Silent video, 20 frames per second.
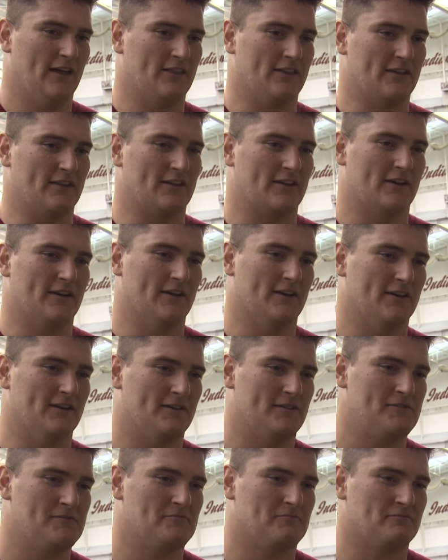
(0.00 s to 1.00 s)
think uh,
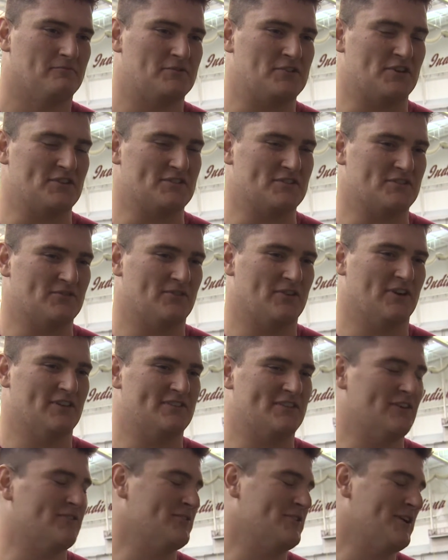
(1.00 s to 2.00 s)
Jason's advice
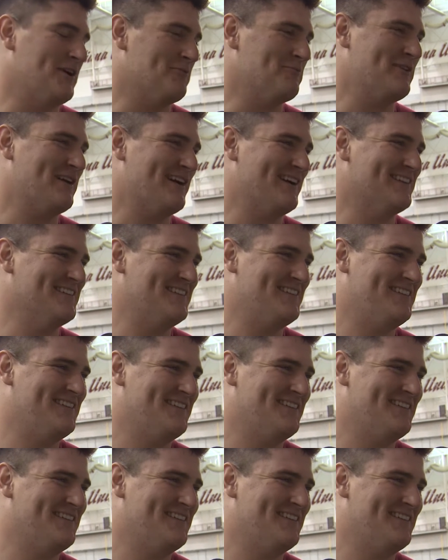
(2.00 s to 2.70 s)
definitely helped me out.